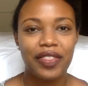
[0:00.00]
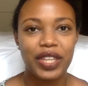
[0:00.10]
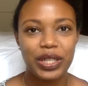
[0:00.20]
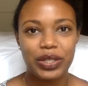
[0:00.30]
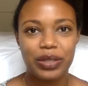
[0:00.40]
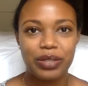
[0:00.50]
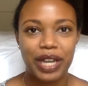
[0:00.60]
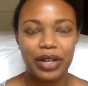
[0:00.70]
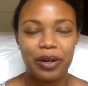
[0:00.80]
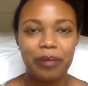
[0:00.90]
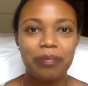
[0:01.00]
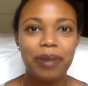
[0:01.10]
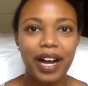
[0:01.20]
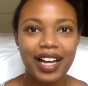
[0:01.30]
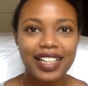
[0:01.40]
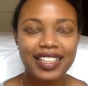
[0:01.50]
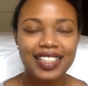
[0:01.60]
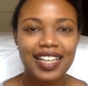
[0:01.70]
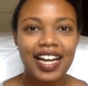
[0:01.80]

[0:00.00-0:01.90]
the YouTube channel, but